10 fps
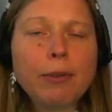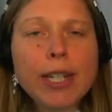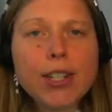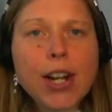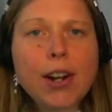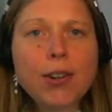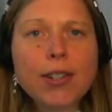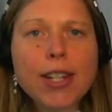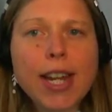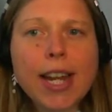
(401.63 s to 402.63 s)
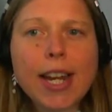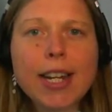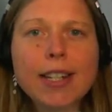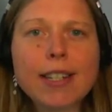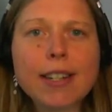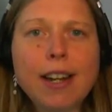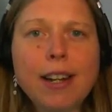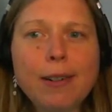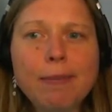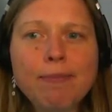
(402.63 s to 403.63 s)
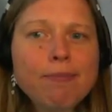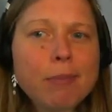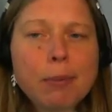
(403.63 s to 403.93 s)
reach out and